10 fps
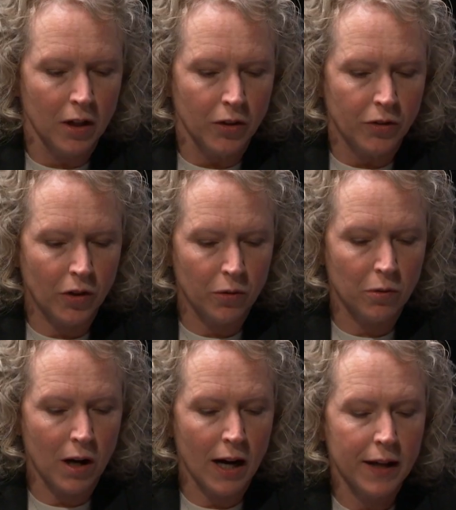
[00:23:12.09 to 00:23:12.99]
So
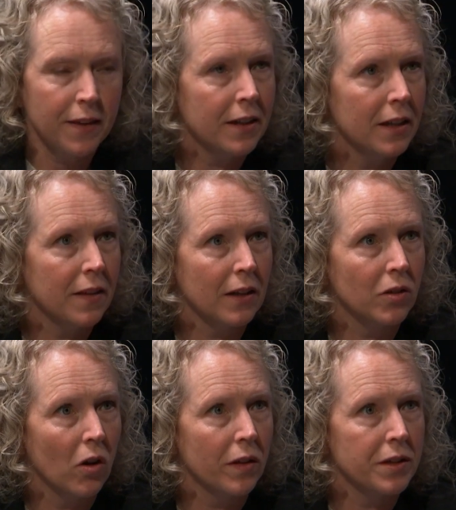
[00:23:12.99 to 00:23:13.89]
I think that's
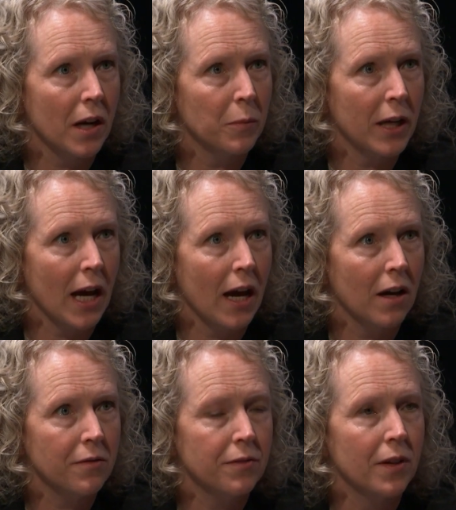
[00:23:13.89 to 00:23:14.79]
all the time we
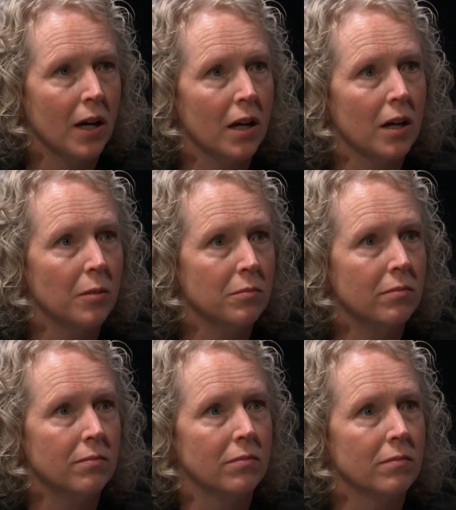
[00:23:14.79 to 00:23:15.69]
have.
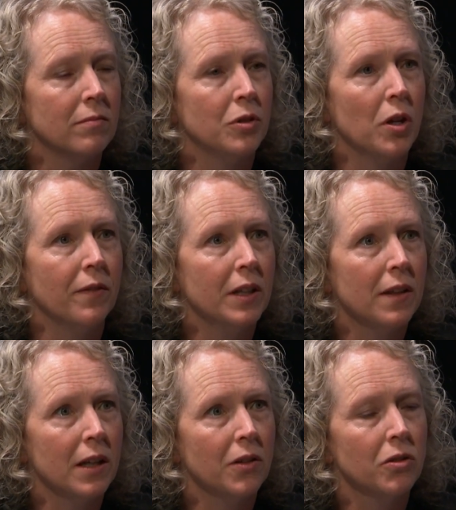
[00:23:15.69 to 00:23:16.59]
Do you have
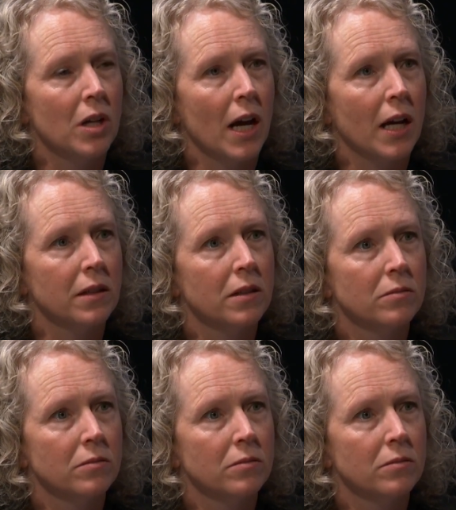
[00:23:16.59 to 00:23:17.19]
anything else to add?